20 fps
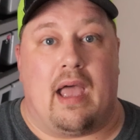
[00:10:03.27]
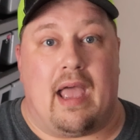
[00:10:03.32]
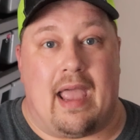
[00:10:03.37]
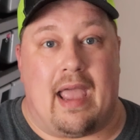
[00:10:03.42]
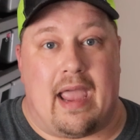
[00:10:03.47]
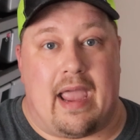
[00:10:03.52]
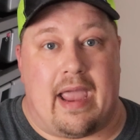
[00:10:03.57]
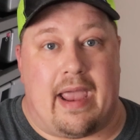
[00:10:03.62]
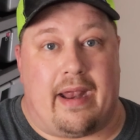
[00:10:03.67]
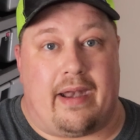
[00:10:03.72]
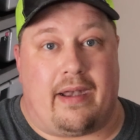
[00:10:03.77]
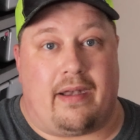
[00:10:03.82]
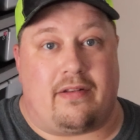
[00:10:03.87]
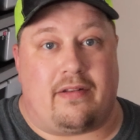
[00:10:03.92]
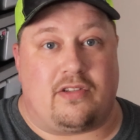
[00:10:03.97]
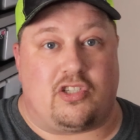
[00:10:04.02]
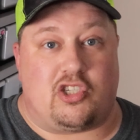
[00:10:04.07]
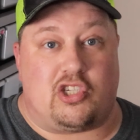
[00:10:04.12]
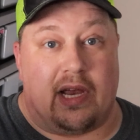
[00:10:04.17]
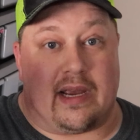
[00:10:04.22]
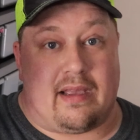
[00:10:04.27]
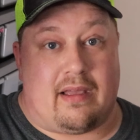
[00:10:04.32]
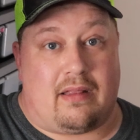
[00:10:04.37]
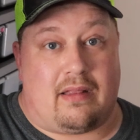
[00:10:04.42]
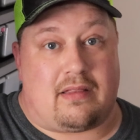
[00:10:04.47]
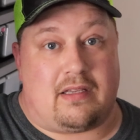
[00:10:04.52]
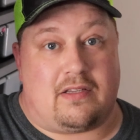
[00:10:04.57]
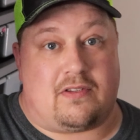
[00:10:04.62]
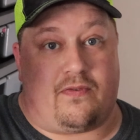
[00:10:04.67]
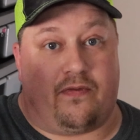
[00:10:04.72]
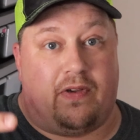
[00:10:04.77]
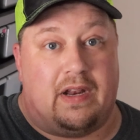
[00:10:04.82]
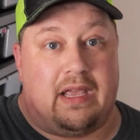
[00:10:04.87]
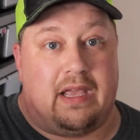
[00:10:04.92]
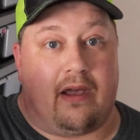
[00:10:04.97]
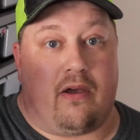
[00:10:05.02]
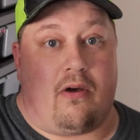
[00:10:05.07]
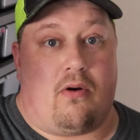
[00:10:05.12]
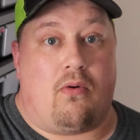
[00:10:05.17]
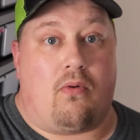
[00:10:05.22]
and check out this
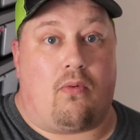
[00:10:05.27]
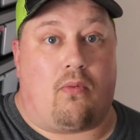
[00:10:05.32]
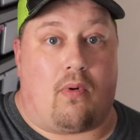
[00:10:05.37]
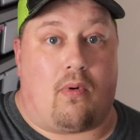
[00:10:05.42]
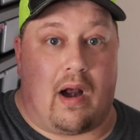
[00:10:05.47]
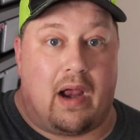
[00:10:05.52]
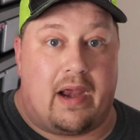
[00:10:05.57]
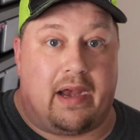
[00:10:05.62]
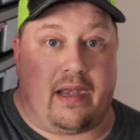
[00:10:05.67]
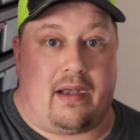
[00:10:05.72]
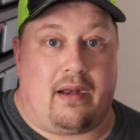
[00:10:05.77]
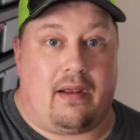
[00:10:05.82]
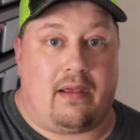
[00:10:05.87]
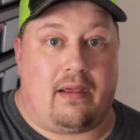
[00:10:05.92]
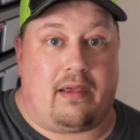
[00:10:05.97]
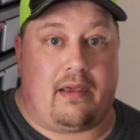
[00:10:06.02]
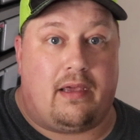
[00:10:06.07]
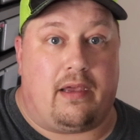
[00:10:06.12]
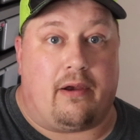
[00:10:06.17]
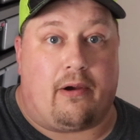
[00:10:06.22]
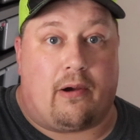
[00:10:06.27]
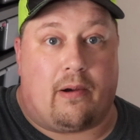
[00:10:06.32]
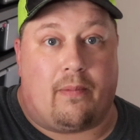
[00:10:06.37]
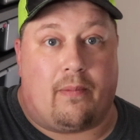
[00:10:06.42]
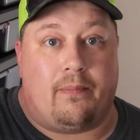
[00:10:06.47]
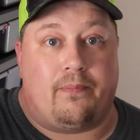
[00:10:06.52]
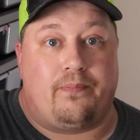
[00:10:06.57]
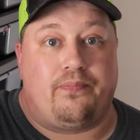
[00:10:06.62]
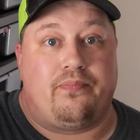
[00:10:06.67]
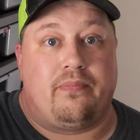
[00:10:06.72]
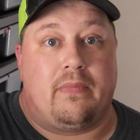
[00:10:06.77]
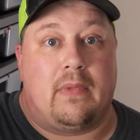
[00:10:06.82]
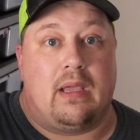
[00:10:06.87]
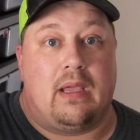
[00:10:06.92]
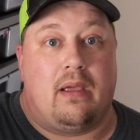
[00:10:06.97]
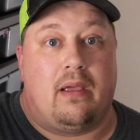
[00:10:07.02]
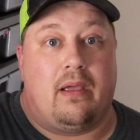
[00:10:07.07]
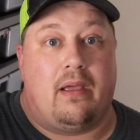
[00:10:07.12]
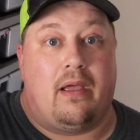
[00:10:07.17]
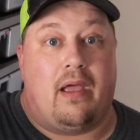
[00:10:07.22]
video right here.
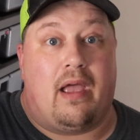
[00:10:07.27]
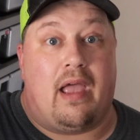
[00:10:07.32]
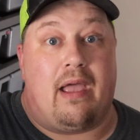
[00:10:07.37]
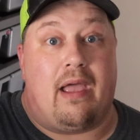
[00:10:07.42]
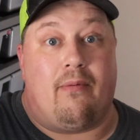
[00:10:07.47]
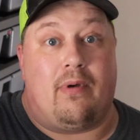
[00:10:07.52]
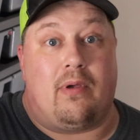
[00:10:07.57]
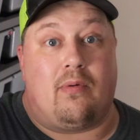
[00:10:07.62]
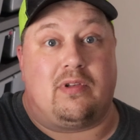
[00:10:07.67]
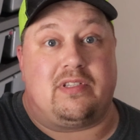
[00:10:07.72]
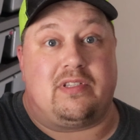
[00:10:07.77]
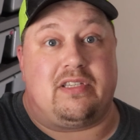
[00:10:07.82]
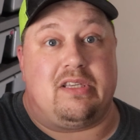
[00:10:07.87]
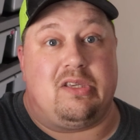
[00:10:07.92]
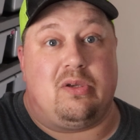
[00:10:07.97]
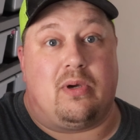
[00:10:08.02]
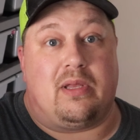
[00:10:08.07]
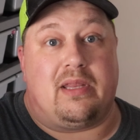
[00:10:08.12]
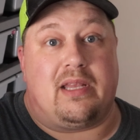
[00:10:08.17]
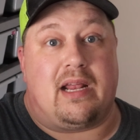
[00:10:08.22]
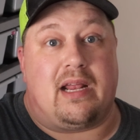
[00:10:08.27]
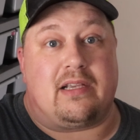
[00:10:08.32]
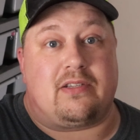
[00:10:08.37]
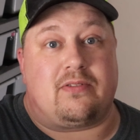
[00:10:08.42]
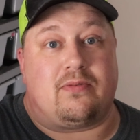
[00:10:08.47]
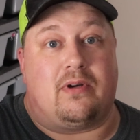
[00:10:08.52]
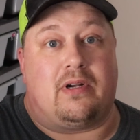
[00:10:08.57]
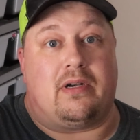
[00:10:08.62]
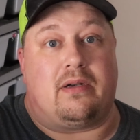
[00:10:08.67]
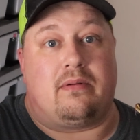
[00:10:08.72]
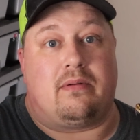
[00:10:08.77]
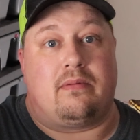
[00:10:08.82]
We will see you on the next one.